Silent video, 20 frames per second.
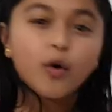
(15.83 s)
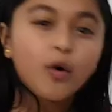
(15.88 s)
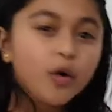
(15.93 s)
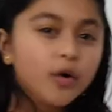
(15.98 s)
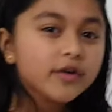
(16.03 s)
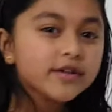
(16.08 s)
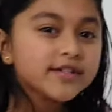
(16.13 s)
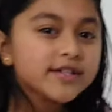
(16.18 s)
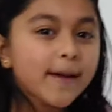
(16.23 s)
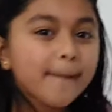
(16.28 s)
or
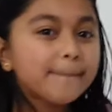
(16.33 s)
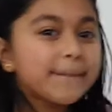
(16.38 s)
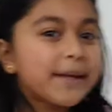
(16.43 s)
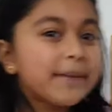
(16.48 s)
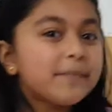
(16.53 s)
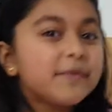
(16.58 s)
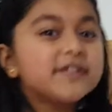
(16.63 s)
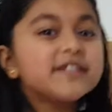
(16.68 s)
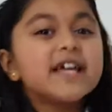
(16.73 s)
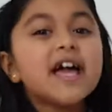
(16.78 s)
some
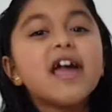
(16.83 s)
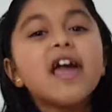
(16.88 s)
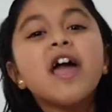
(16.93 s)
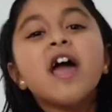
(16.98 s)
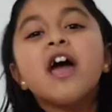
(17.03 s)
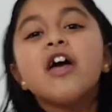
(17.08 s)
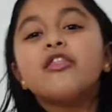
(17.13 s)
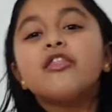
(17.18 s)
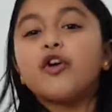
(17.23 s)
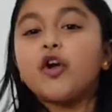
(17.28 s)
people
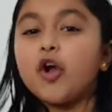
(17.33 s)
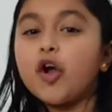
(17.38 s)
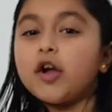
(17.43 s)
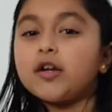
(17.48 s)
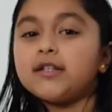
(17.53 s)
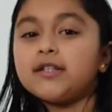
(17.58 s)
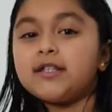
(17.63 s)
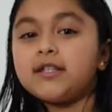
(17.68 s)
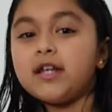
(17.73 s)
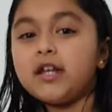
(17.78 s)
say the
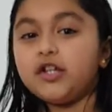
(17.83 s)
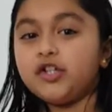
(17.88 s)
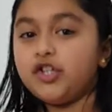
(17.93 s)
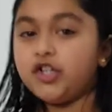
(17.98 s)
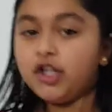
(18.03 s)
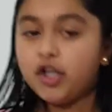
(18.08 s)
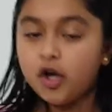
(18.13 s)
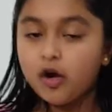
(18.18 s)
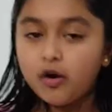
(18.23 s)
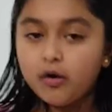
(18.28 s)
Earth's
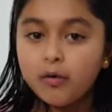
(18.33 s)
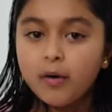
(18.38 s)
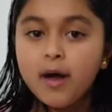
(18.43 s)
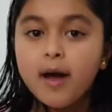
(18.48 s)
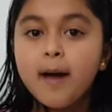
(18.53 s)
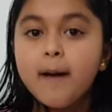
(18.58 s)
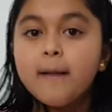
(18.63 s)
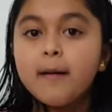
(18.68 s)
geo,